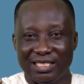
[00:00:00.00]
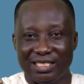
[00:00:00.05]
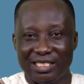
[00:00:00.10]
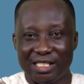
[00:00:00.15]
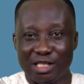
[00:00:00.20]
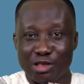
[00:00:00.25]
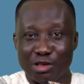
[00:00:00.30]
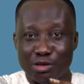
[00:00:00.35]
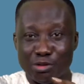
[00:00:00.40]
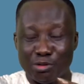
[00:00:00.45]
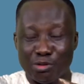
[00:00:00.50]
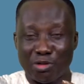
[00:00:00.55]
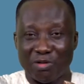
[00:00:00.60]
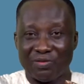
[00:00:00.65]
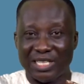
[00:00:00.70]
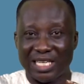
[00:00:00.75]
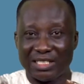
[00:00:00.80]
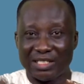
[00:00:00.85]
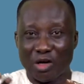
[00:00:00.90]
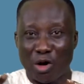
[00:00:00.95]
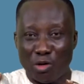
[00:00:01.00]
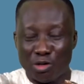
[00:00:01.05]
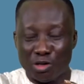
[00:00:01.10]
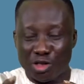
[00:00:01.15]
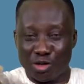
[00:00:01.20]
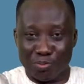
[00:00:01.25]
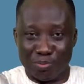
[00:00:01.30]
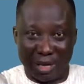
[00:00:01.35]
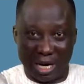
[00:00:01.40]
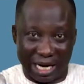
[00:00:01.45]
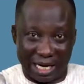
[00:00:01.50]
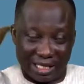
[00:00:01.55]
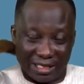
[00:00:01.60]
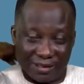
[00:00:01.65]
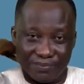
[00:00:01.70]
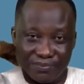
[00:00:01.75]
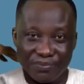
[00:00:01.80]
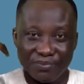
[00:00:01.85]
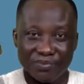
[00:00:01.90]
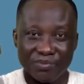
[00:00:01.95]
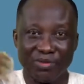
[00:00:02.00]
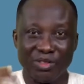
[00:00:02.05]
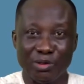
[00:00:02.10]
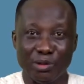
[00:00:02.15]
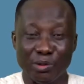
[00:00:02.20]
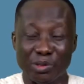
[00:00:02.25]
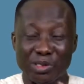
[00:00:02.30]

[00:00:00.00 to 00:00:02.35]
tissue of that hunchback, you